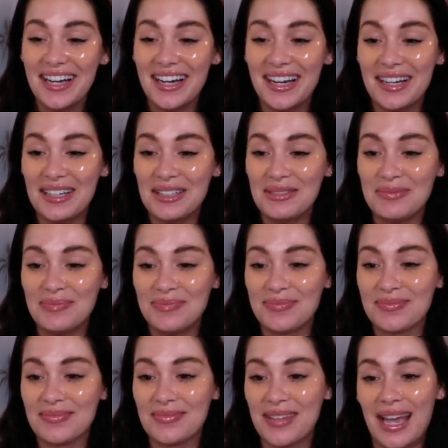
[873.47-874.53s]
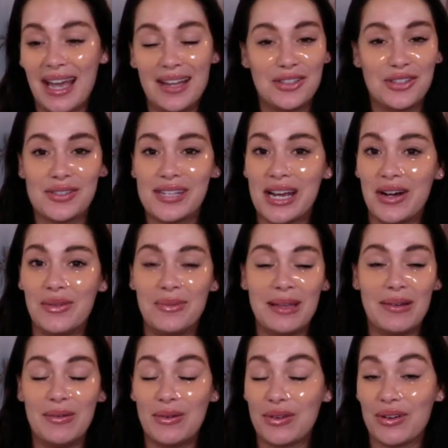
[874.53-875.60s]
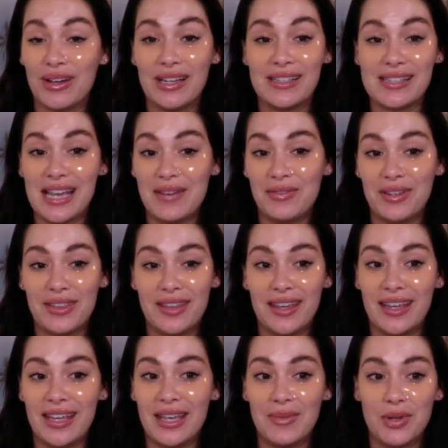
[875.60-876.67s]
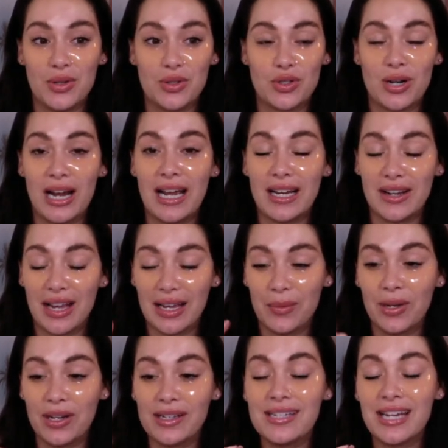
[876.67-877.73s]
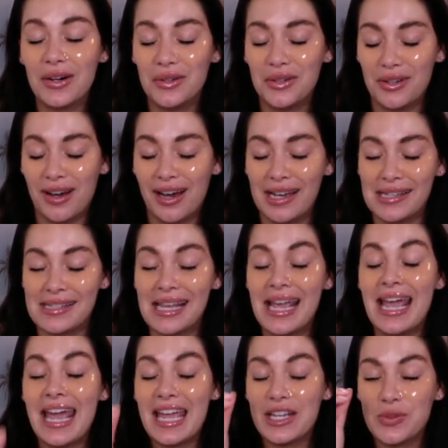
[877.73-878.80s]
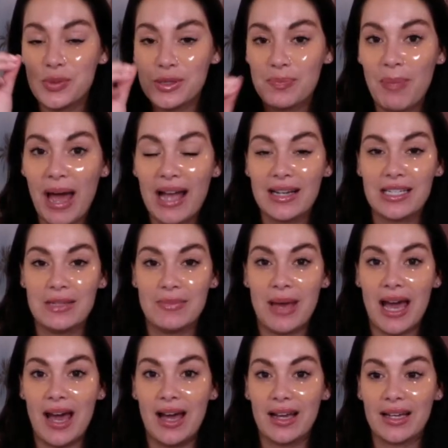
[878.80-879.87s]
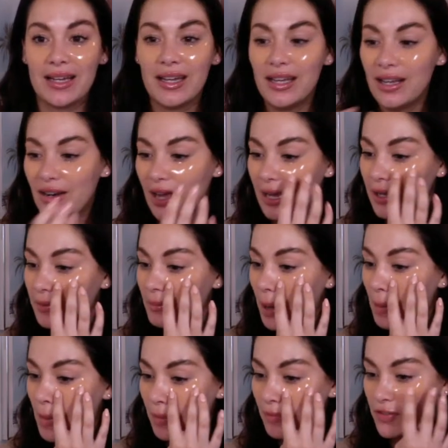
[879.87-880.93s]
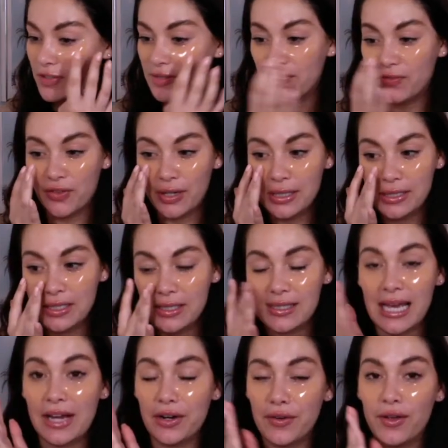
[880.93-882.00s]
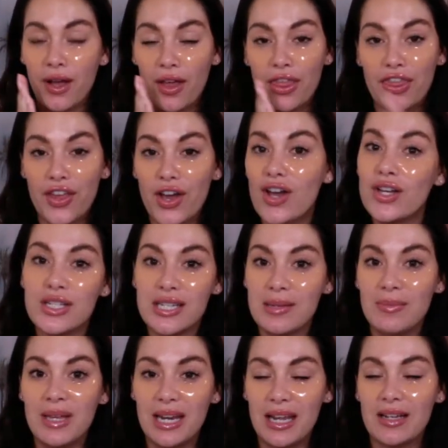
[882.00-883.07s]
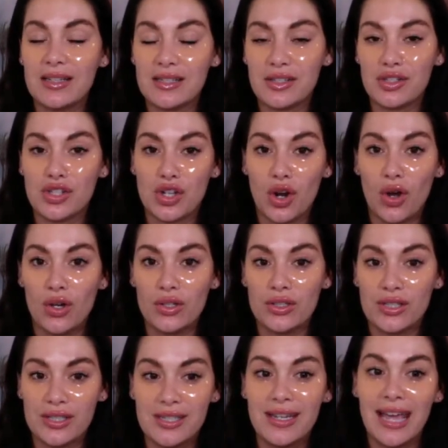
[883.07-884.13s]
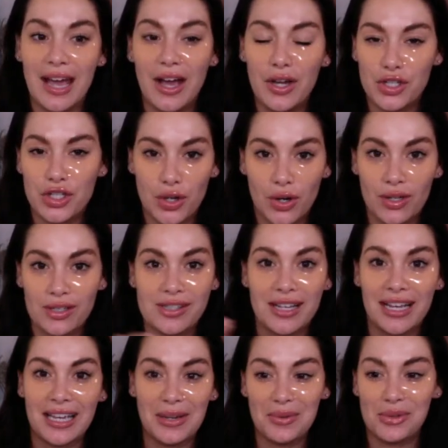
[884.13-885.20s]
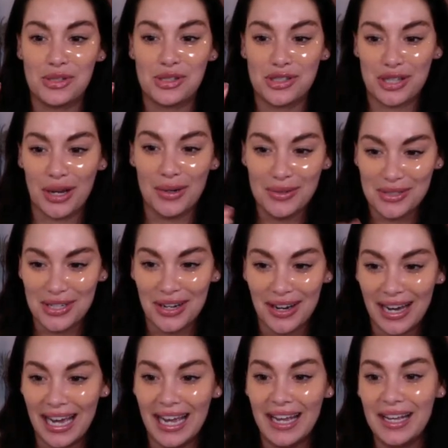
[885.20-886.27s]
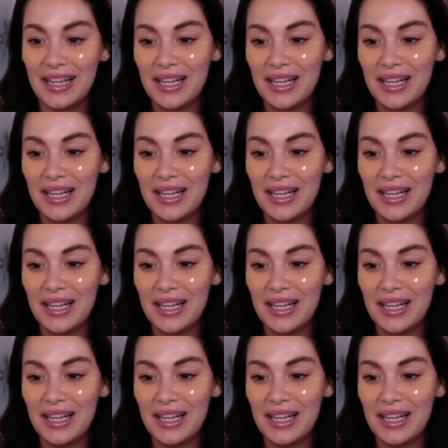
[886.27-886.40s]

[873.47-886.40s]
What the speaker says: Yeah, just help me organize everything, keep me on track. Like when I tell you guys, it was back to back. Like my mum, for instance, had a 30-minute slot to get her shots. Like it was so tight.